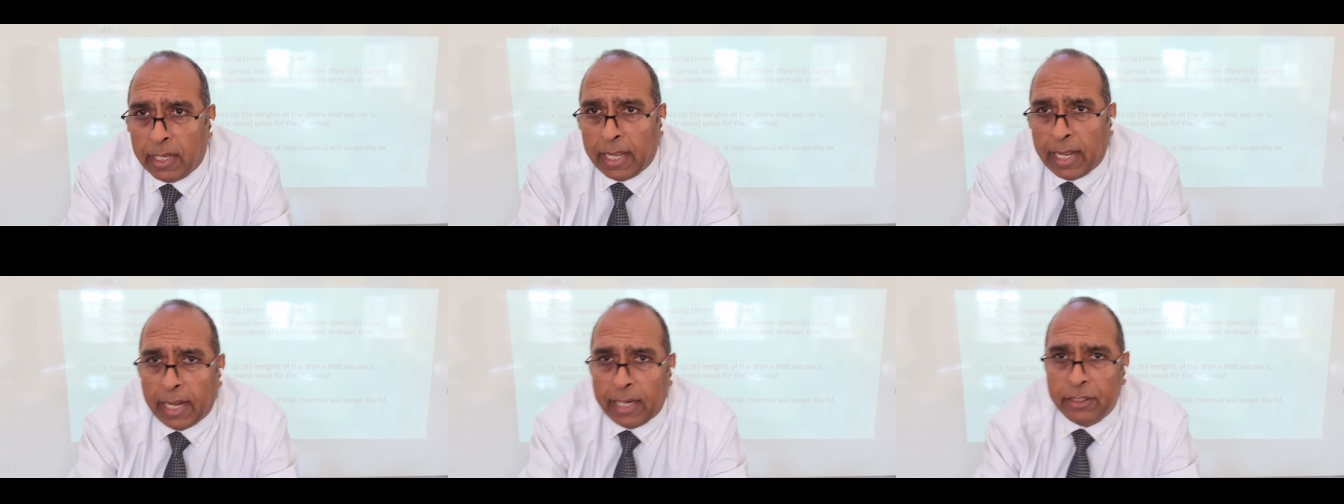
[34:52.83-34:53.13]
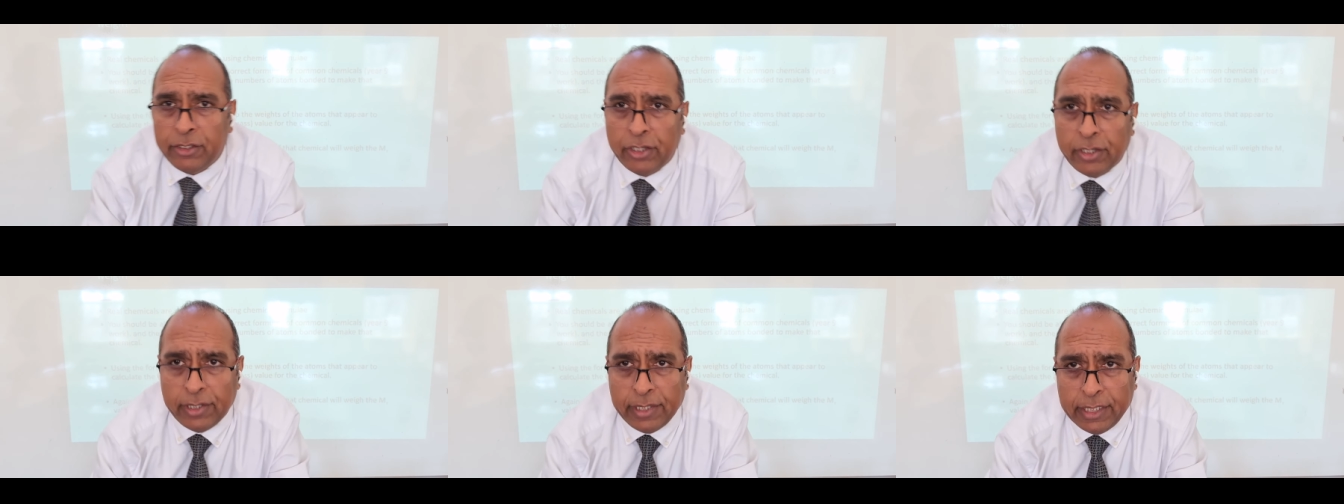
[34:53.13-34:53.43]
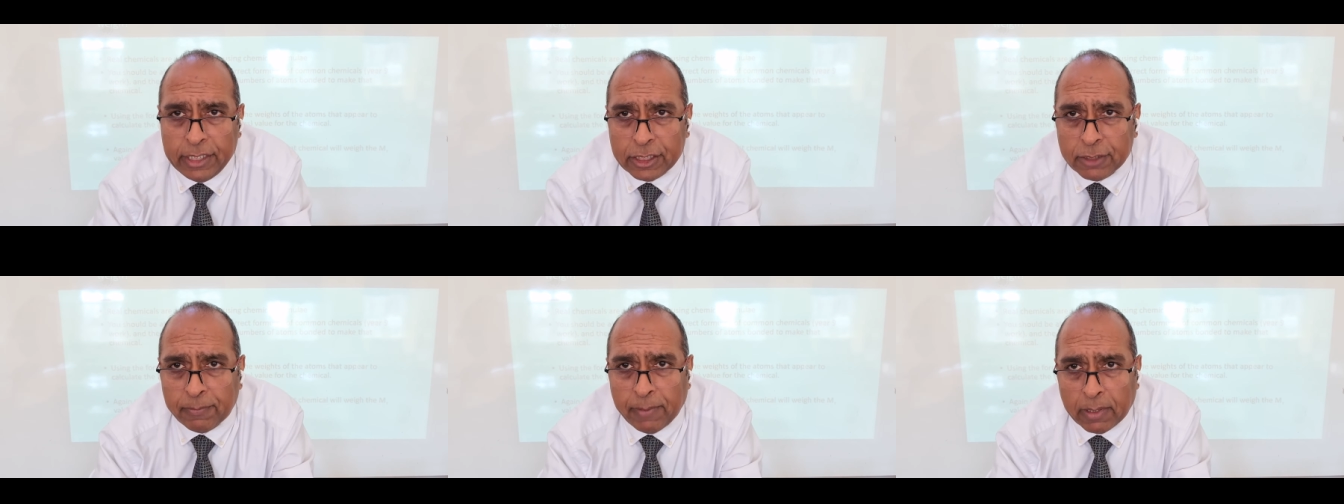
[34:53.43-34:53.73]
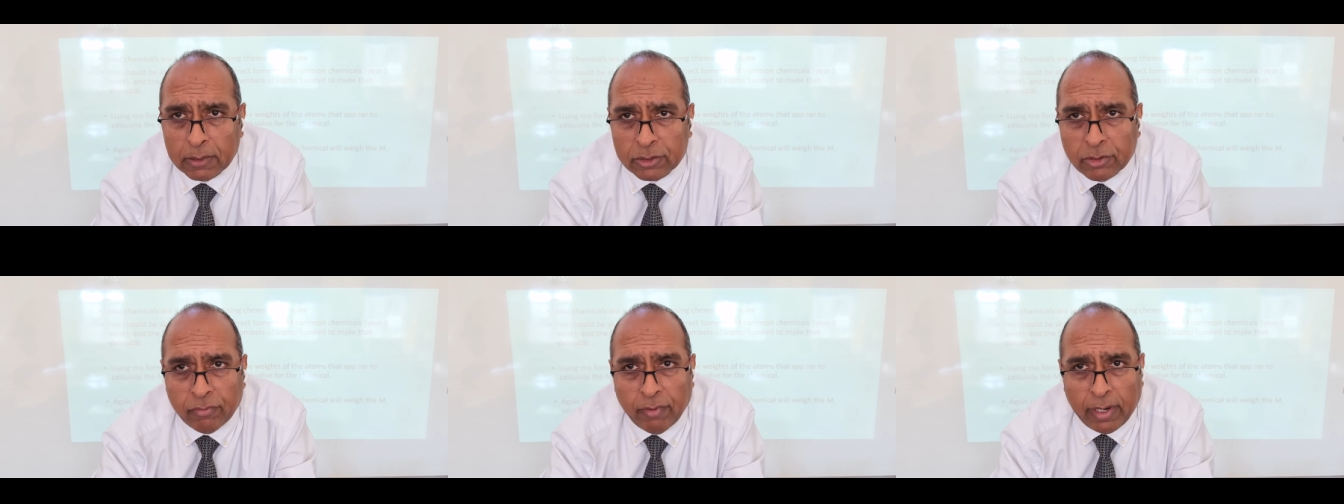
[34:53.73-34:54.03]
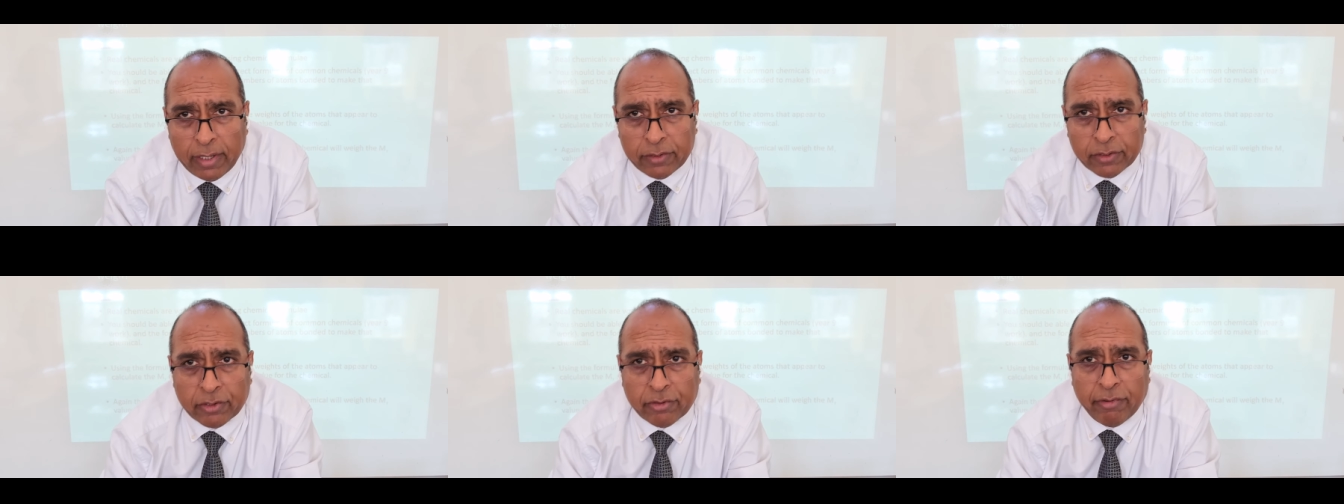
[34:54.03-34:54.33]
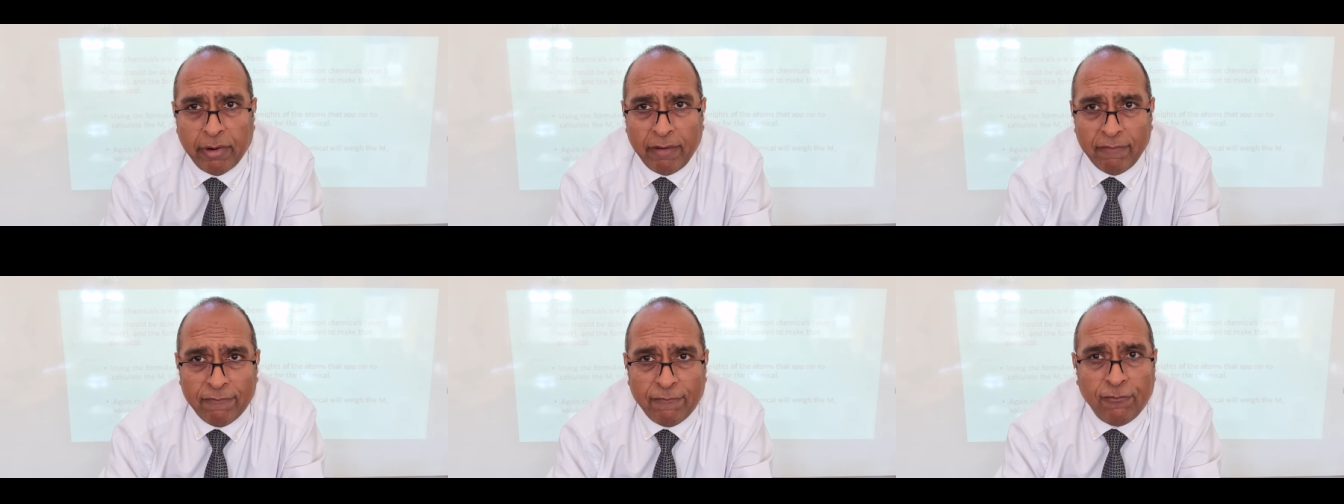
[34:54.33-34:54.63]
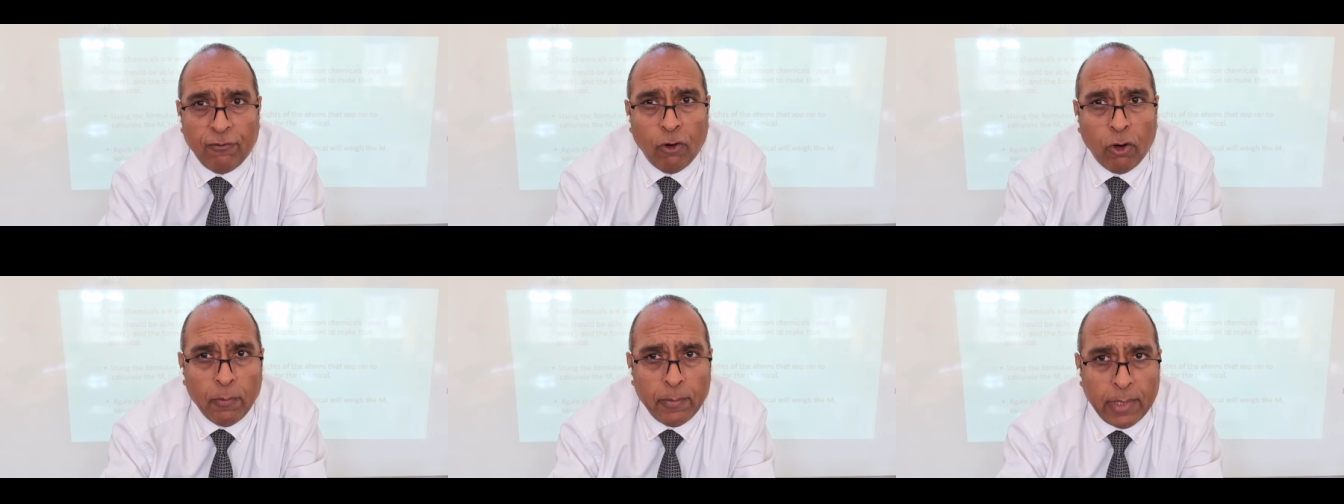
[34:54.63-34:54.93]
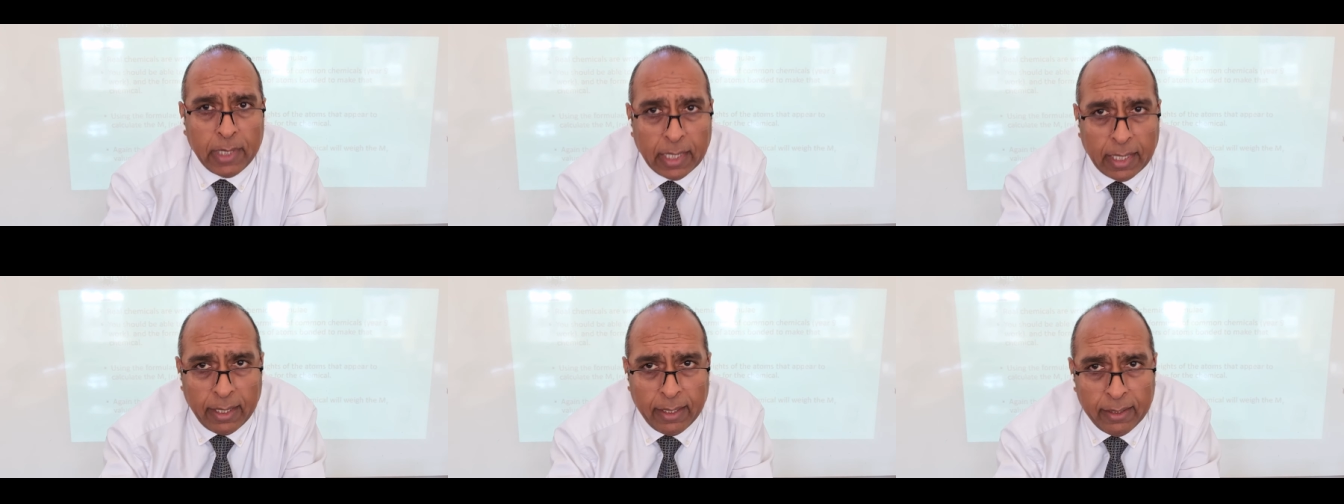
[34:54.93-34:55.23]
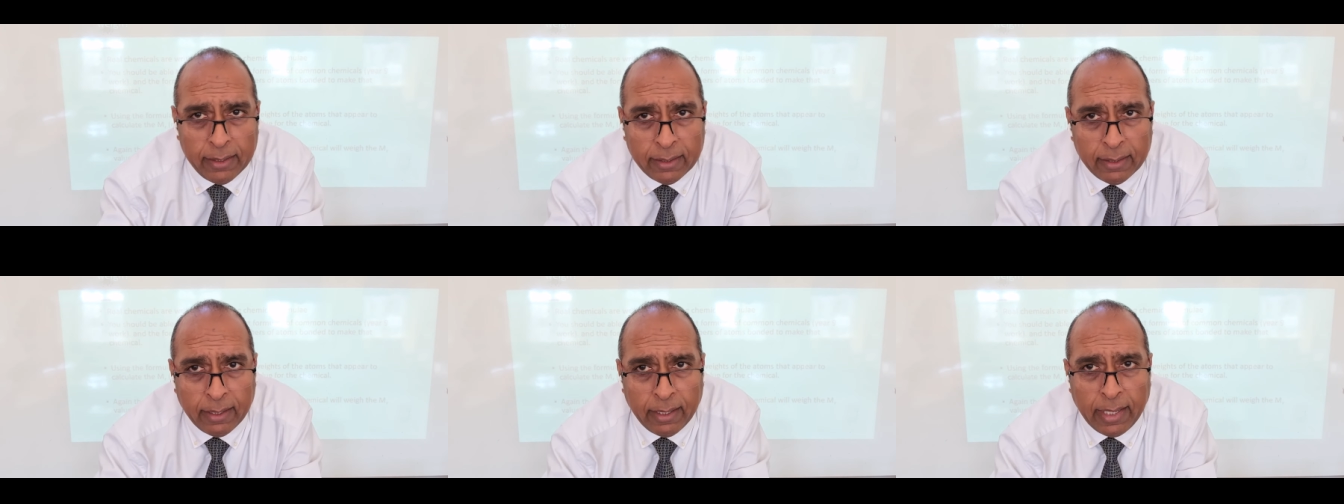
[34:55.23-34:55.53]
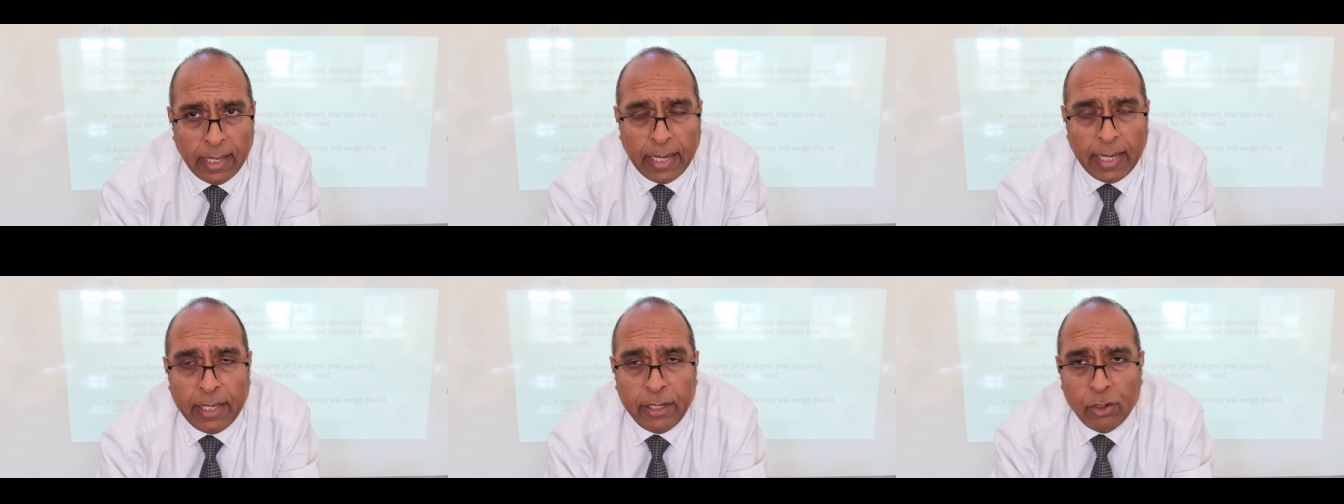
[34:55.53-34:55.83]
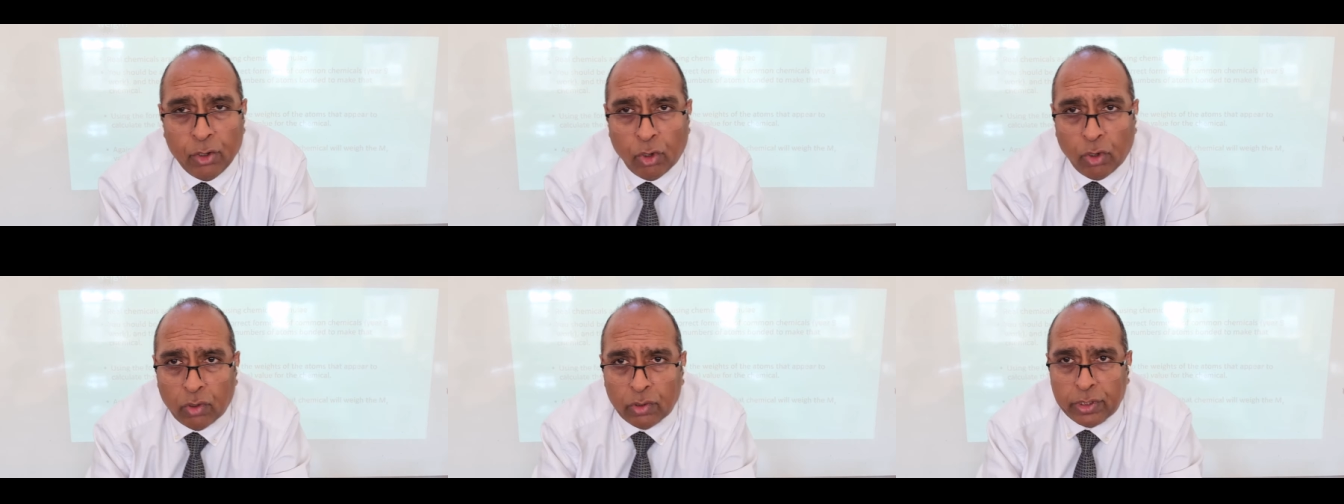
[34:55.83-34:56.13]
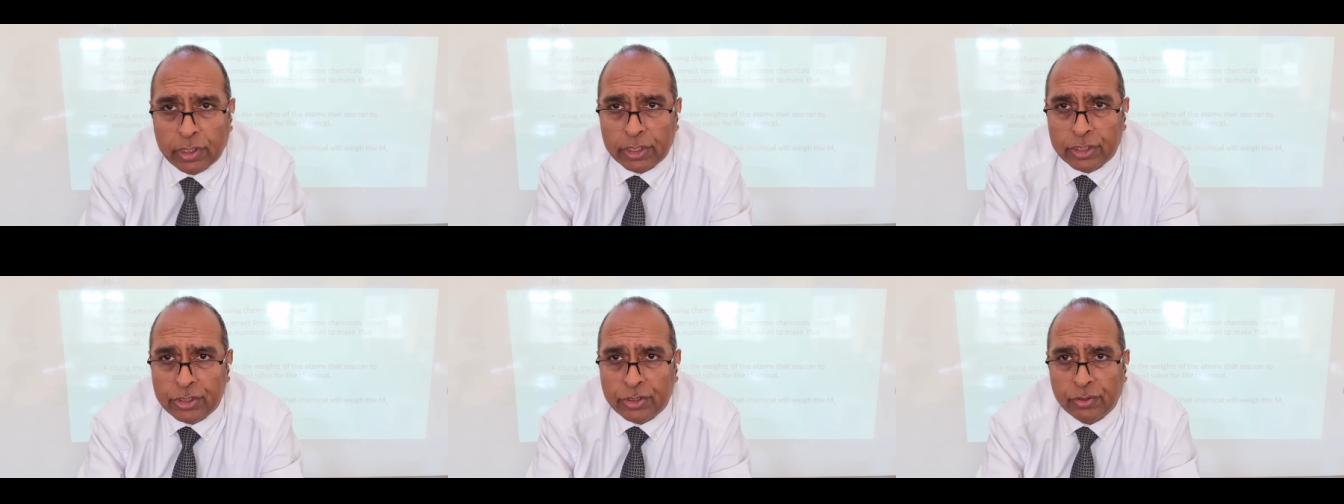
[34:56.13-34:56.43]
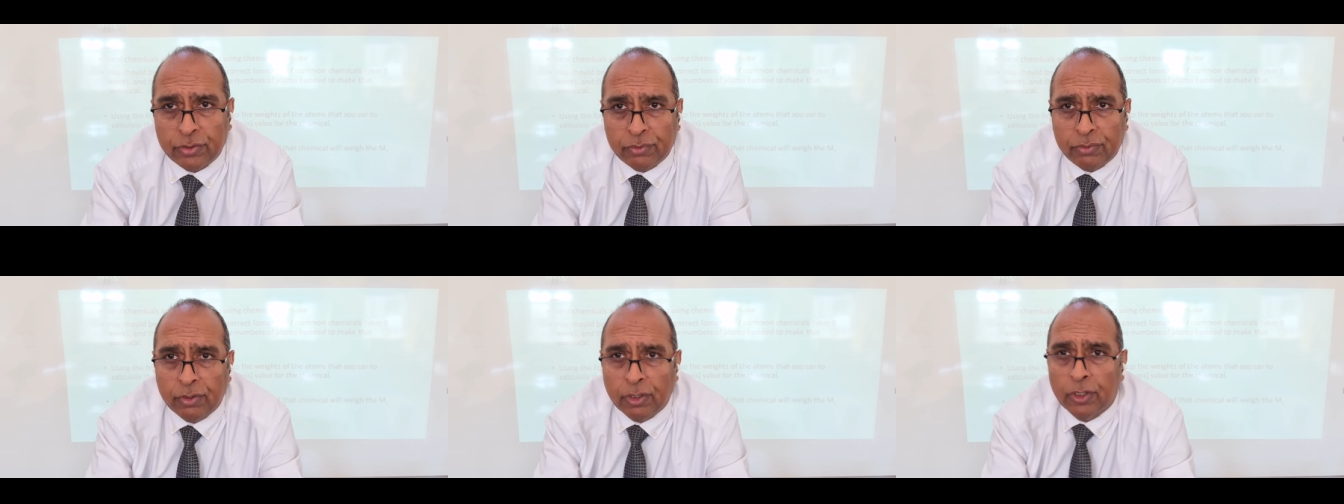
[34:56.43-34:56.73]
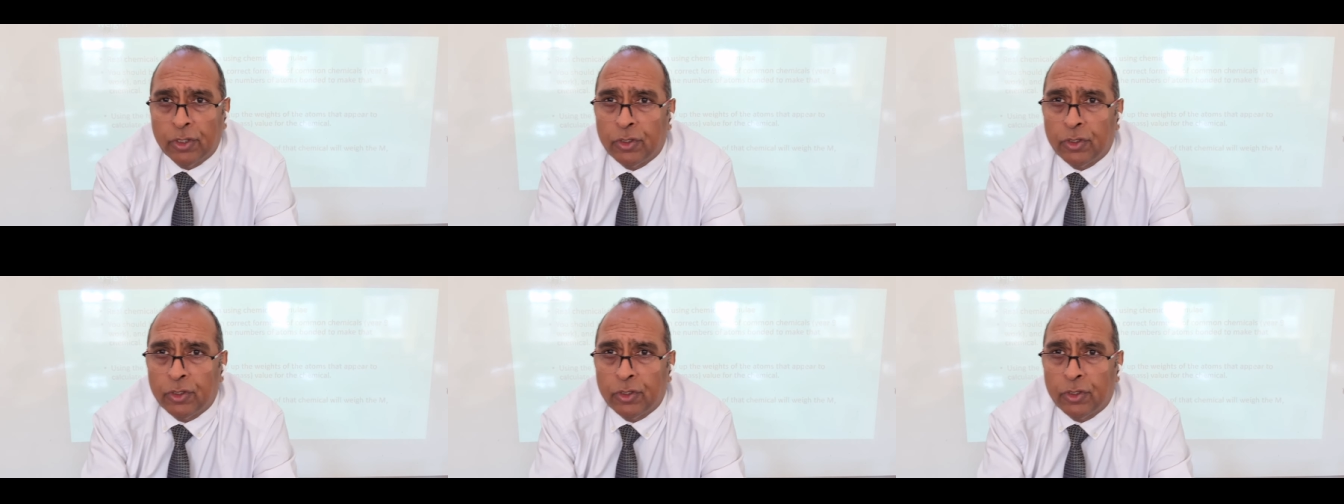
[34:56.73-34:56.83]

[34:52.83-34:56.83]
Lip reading: And you need to be able to write the correct formula in order to